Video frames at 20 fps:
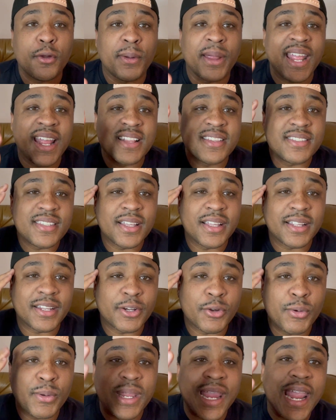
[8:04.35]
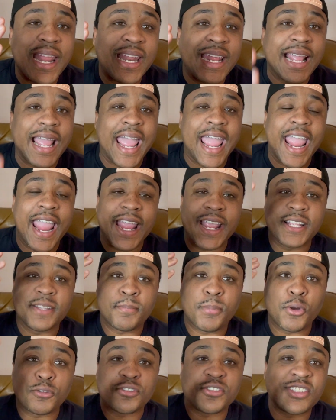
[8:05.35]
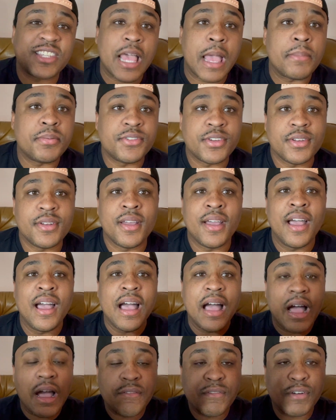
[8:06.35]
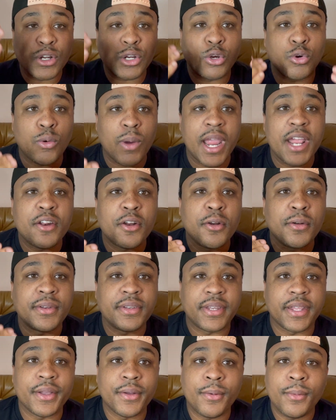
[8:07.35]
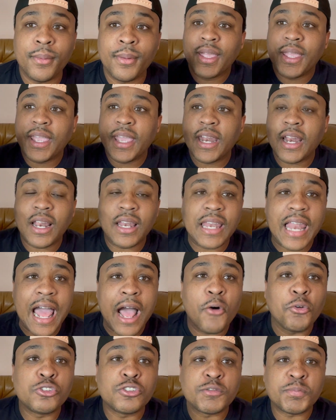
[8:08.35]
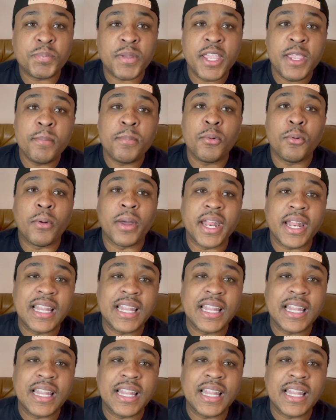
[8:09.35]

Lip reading: into creating a perception of a greater deal. It allows people and it